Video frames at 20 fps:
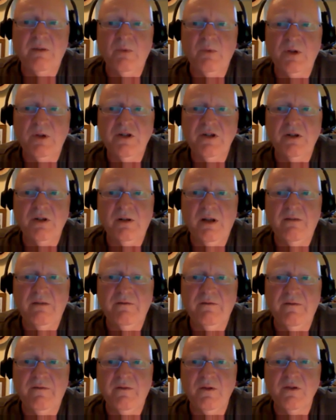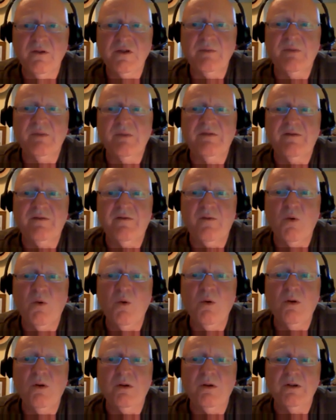that you love first,
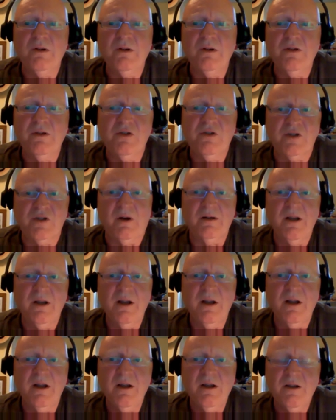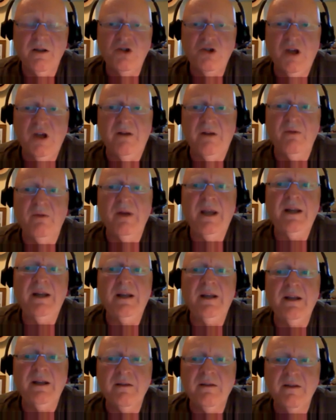before you start
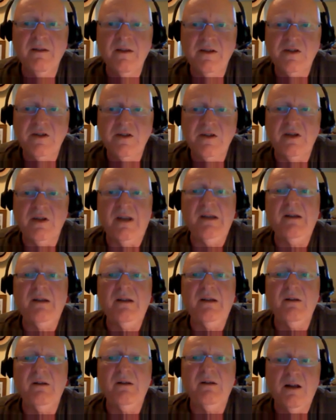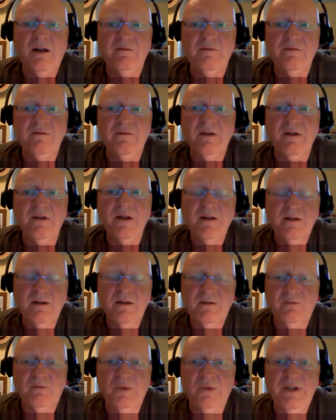generating this cycle of
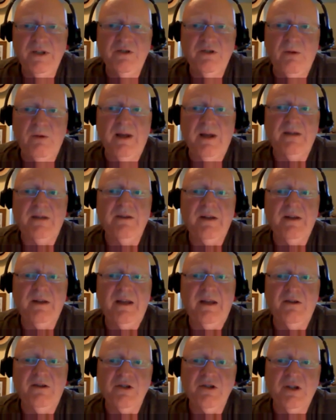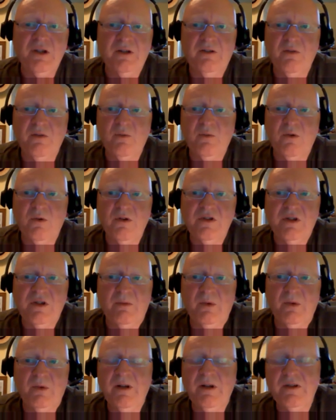redirected energy towards
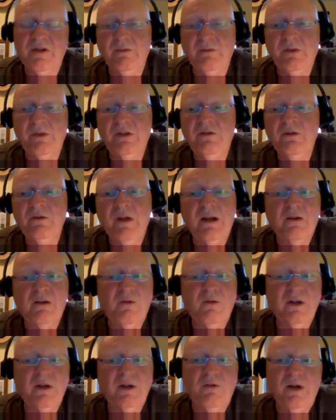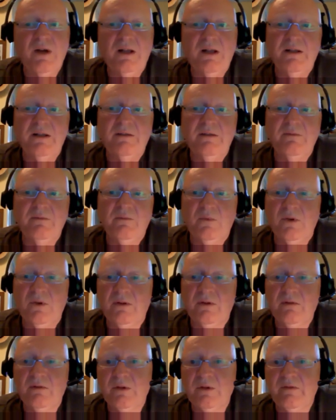someone else. And we do that quite quickly.
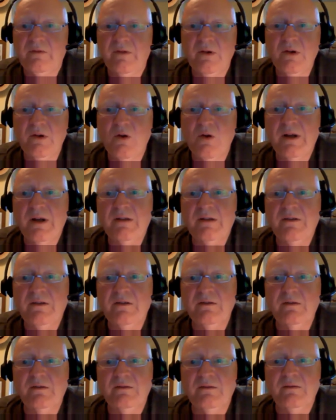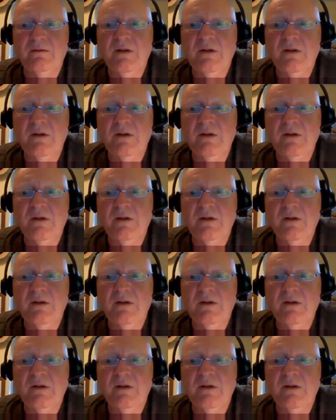We're very quick to